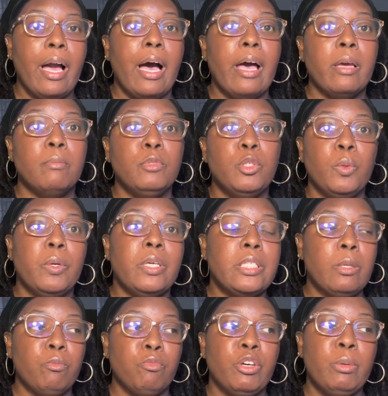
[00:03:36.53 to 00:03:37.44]
I am doing
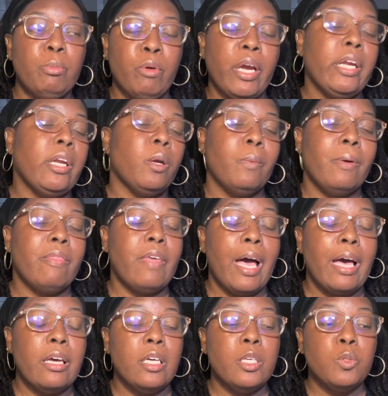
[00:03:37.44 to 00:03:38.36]
some rebranding with
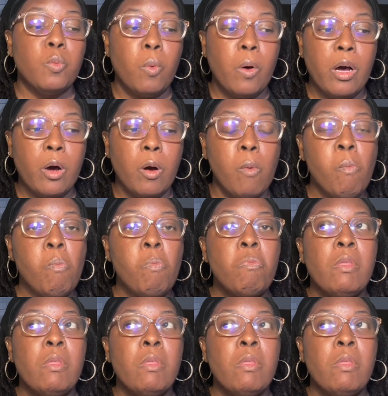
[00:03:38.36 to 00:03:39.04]
that as well.